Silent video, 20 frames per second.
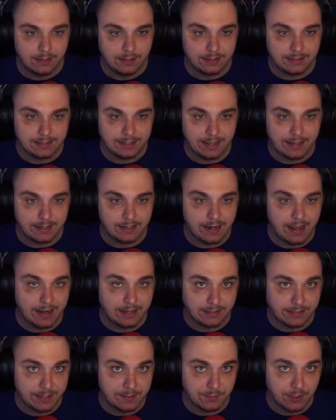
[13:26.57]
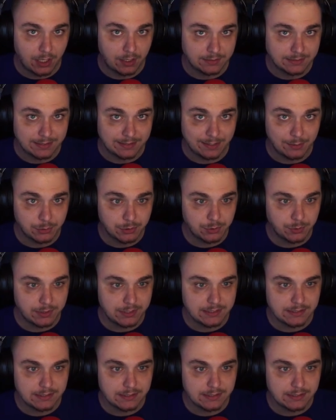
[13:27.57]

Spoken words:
get endgame content out to us.